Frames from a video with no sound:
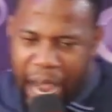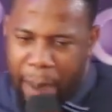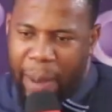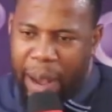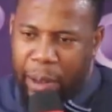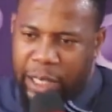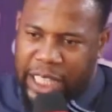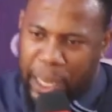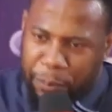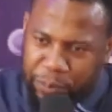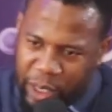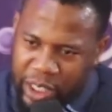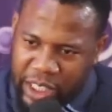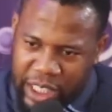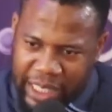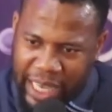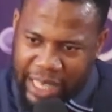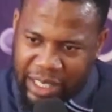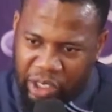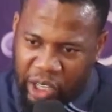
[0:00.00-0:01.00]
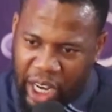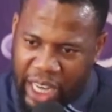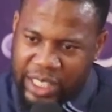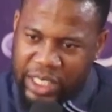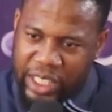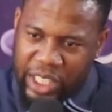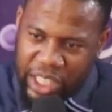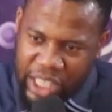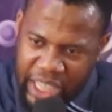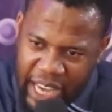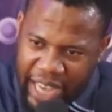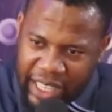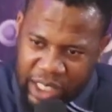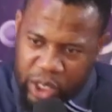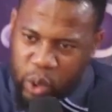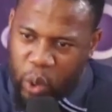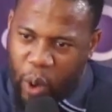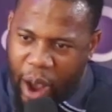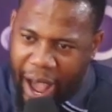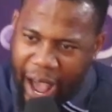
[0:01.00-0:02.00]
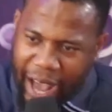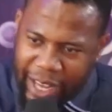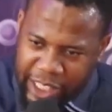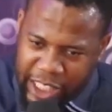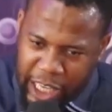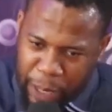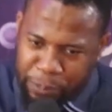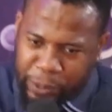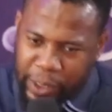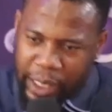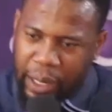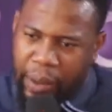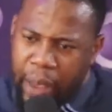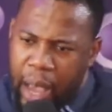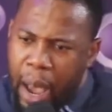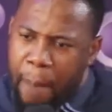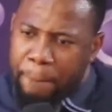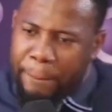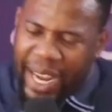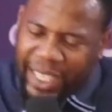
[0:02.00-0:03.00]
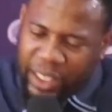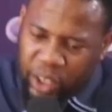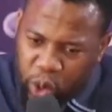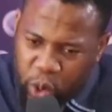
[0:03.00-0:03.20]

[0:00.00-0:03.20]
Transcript: i'm accepting jesus christ yes you are accepting but